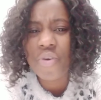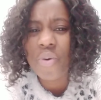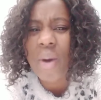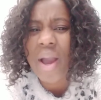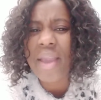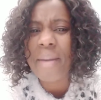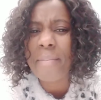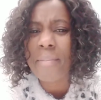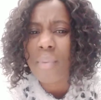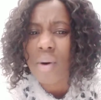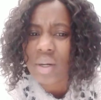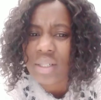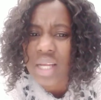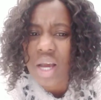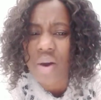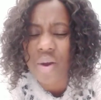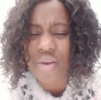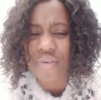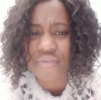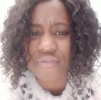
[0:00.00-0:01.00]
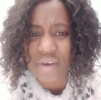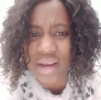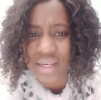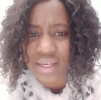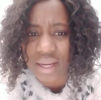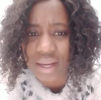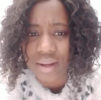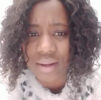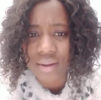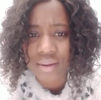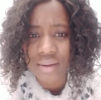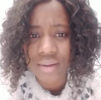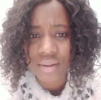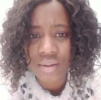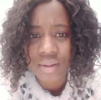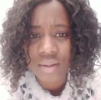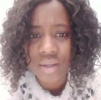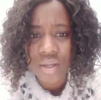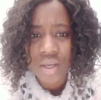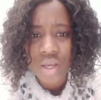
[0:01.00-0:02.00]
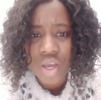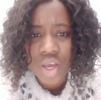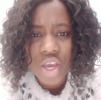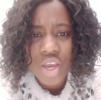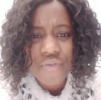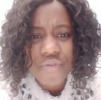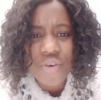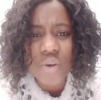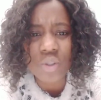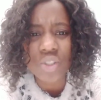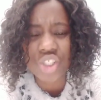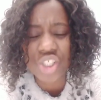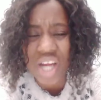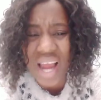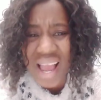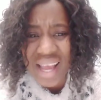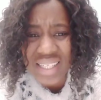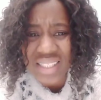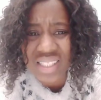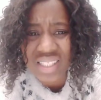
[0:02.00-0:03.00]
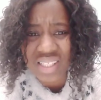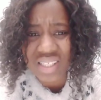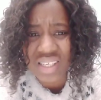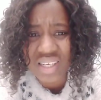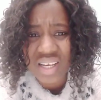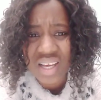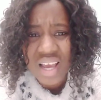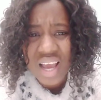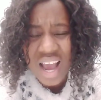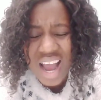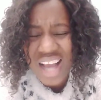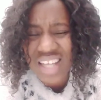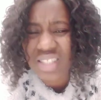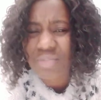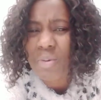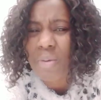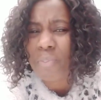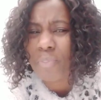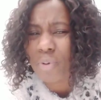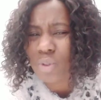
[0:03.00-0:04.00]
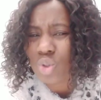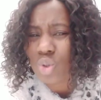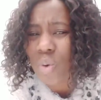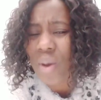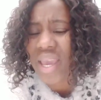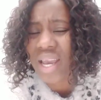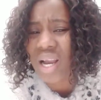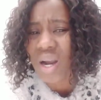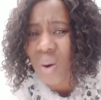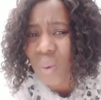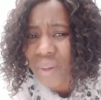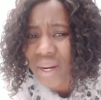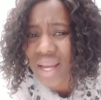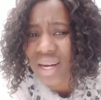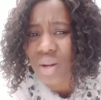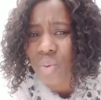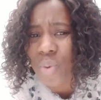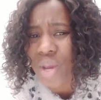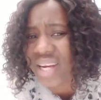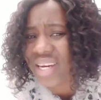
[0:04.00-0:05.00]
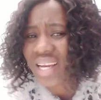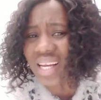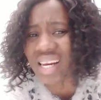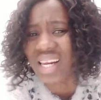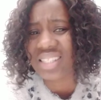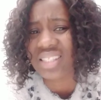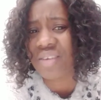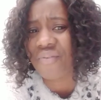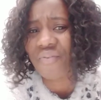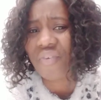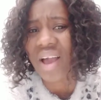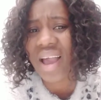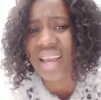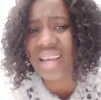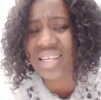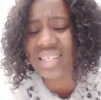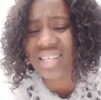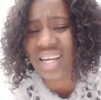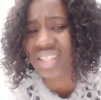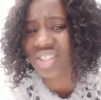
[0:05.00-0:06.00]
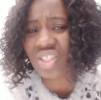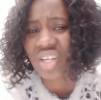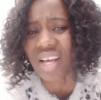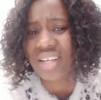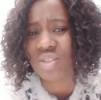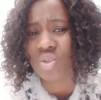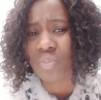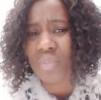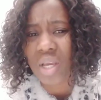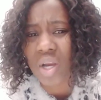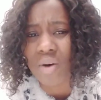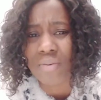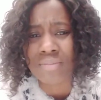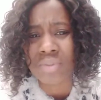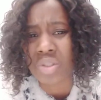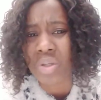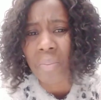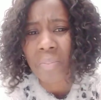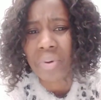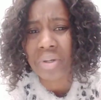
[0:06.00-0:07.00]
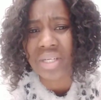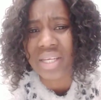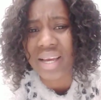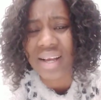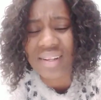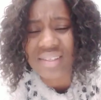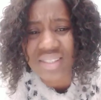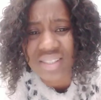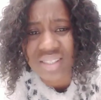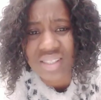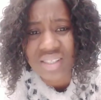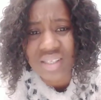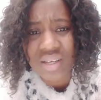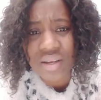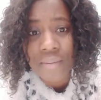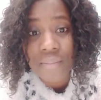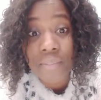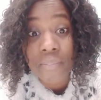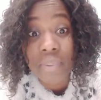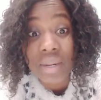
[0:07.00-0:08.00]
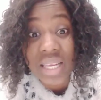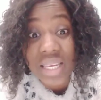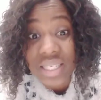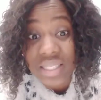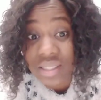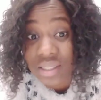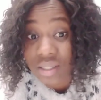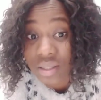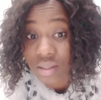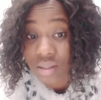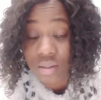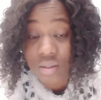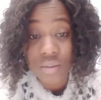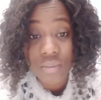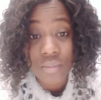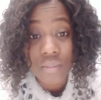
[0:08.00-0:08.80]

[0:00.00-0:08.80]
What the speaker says: you are a mother or a father, if your child has been put to a corner where they classify that child to become somebody else, please